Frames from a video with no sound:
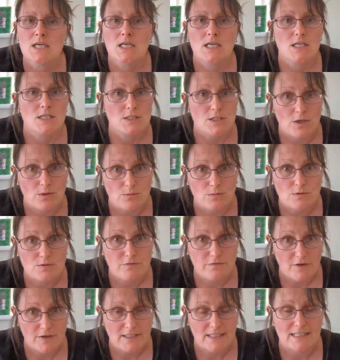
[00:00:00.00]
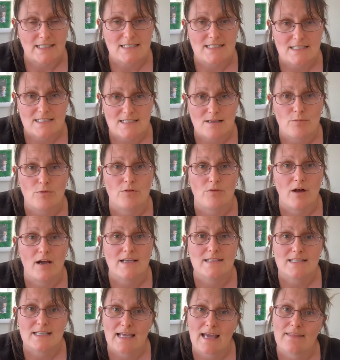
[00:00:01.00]
So finally, to
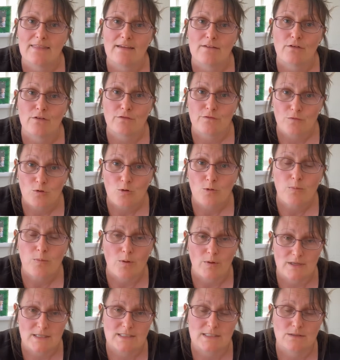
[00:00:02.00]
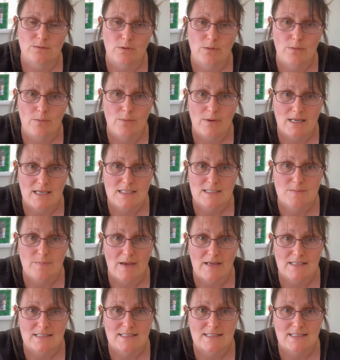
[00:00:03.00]
summarise, again, there are 4 points that we would
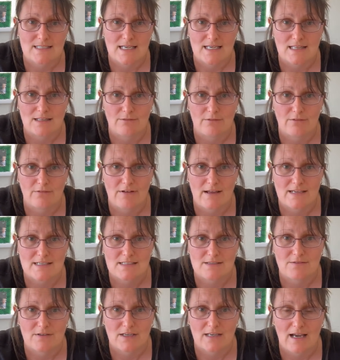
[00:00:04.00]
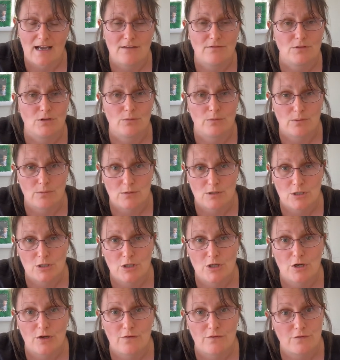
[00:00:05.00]
expect to see in the reflective account that we would
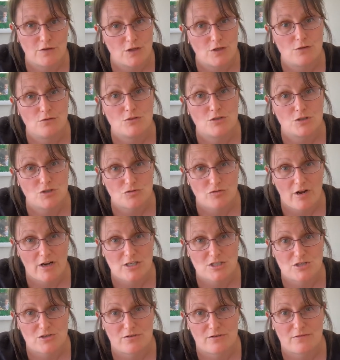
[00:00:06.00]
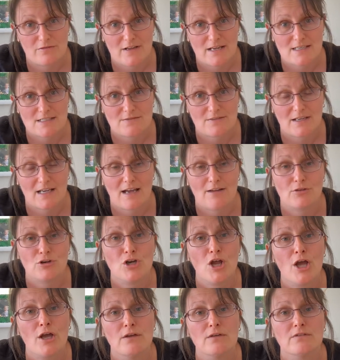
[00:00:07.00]
look for you to structure your reflective account, and
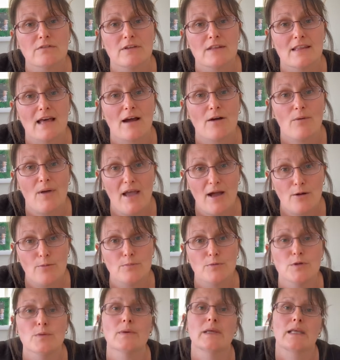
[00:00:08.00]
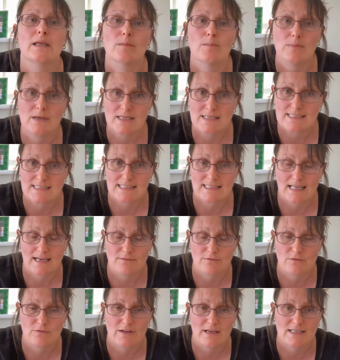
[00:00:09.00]
hopefully that will help you in completing that
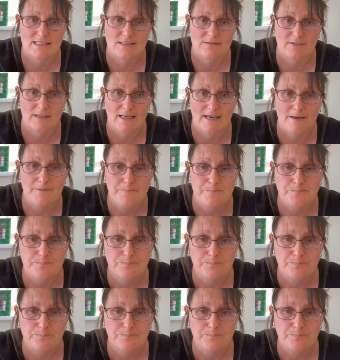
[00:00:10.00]
reflective account.